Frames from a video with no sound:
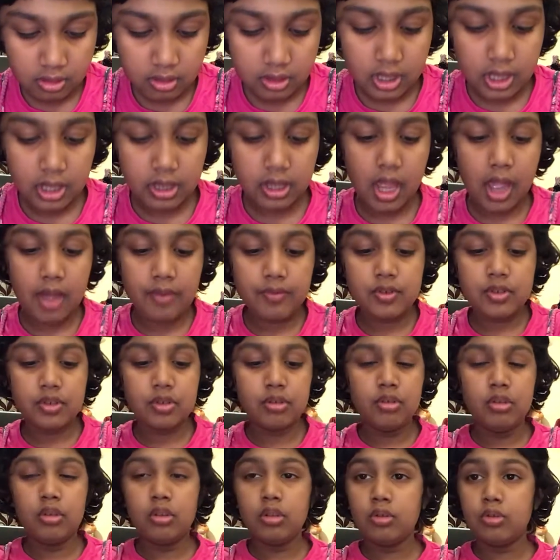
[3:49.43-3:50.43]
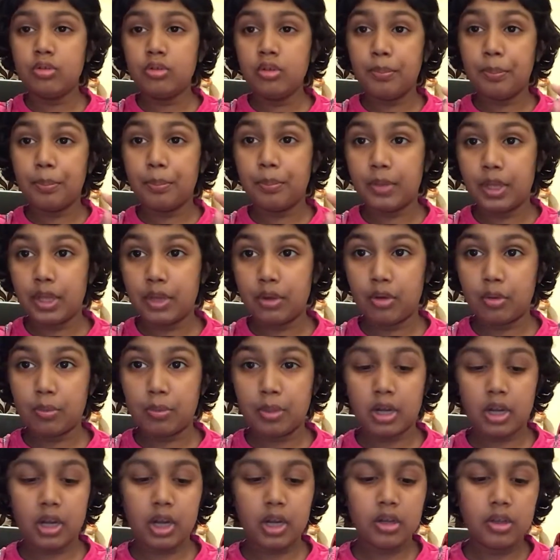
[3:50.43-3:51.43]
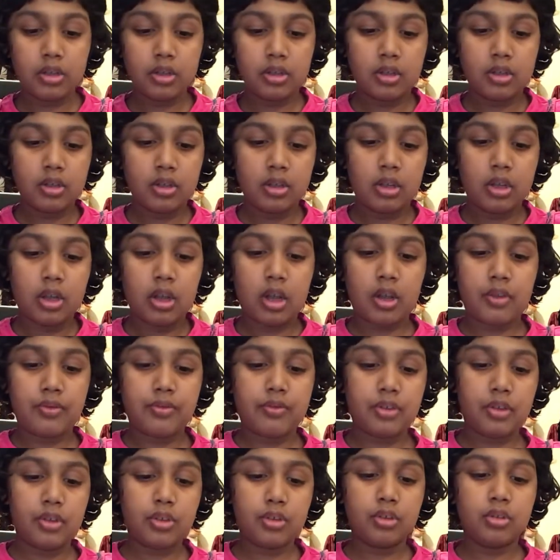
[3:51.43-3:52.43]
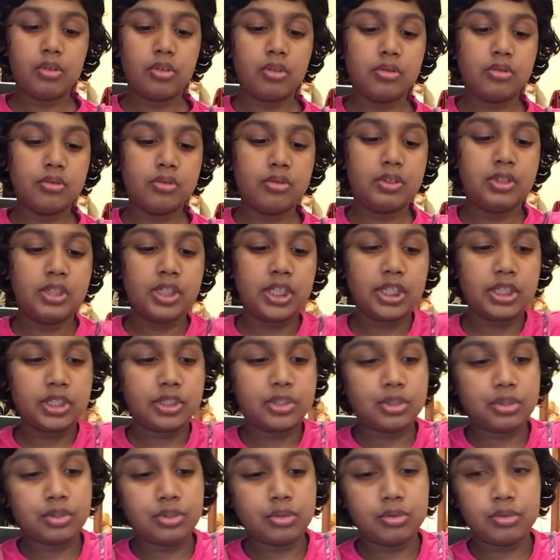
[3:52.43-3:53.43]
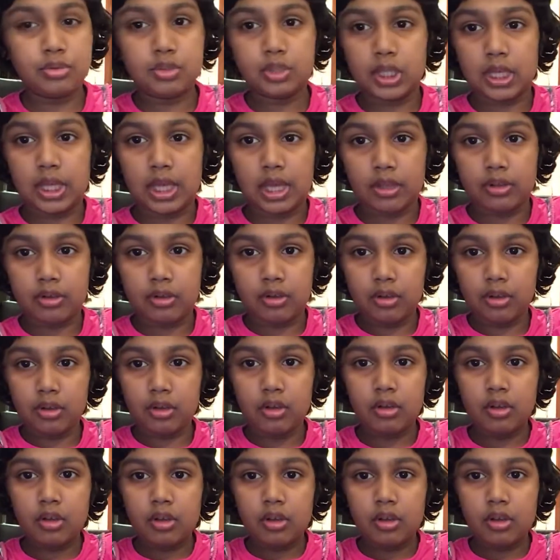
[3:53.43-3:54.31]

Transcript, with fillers: And you have to glue the middle part after you glue these two together,